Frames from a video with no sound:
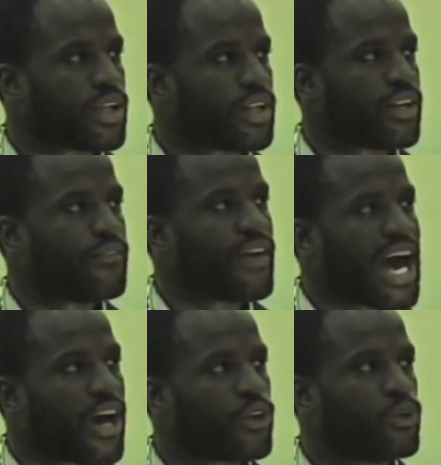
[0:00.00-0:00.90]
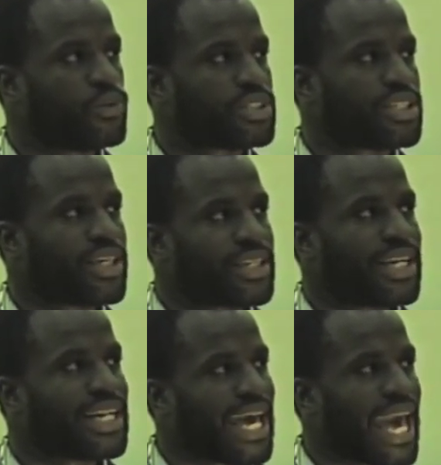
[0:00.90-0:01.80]
the values
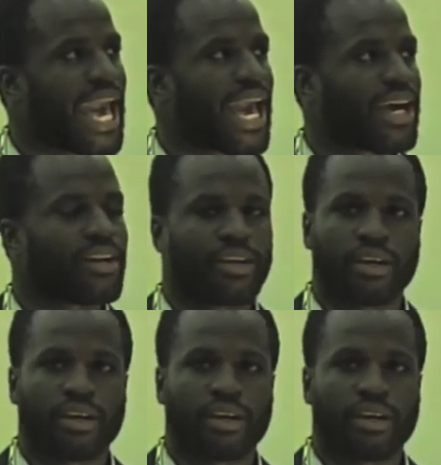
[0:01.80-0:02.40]
that they add